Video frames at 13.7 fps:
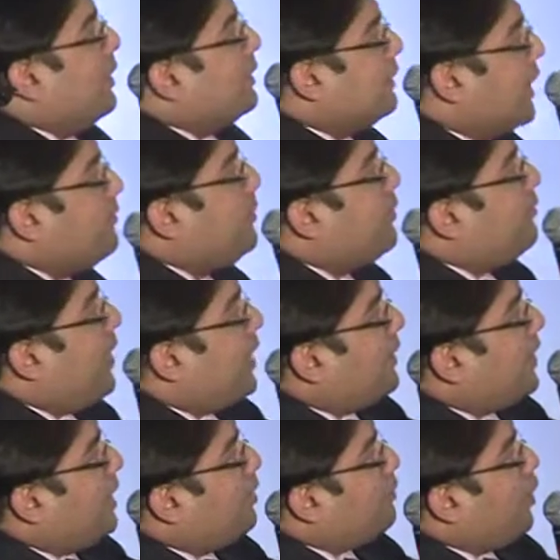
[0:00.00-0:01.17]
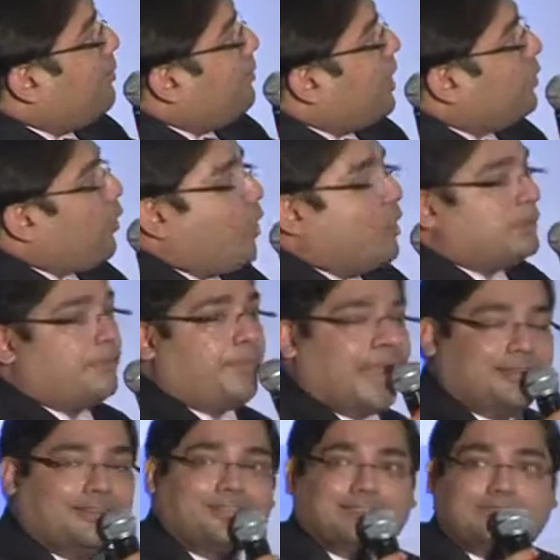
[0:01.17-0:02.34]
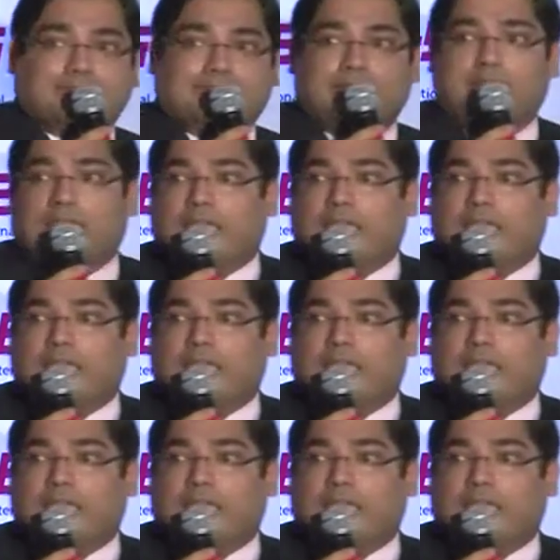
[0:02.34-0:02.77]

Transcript: Then we find out about all the patents